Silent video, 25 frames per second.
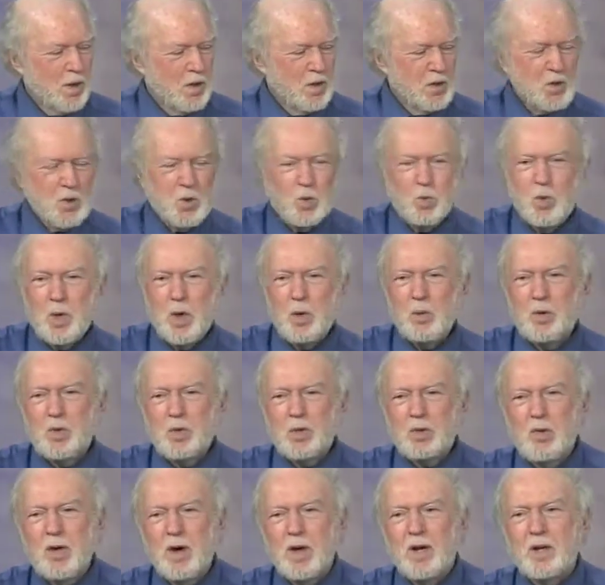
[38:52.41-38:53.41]
So we were
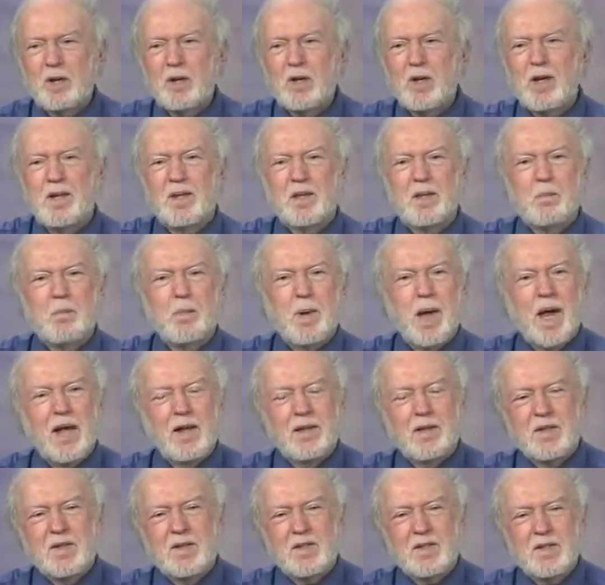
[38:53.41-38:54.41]
trying to look at the
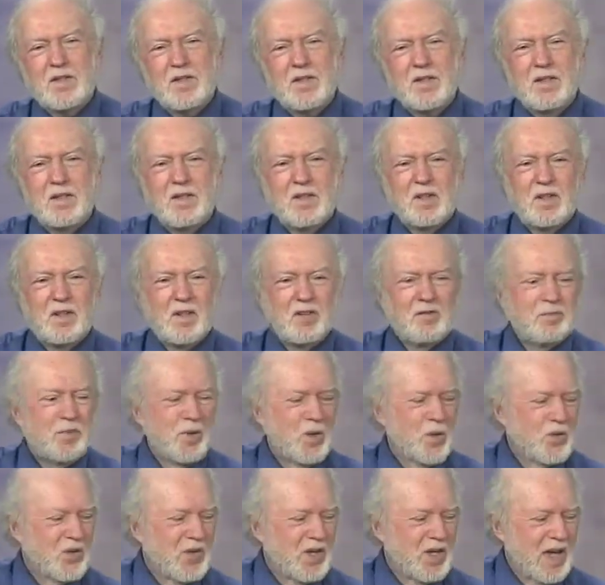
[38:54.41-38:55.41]
balance of
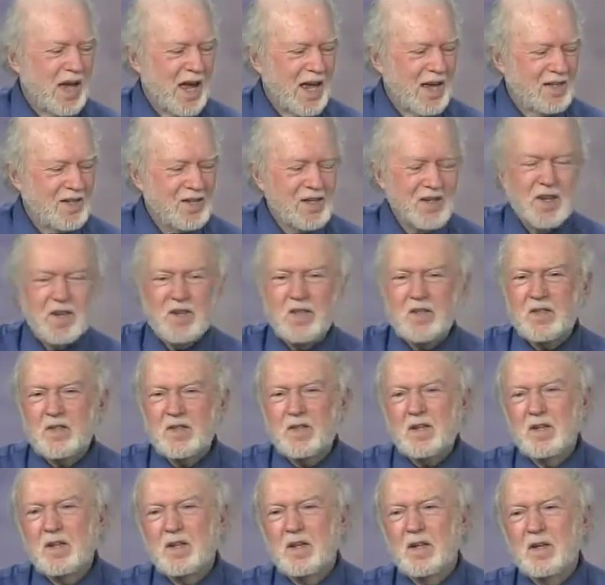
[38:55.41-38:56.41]
both the assets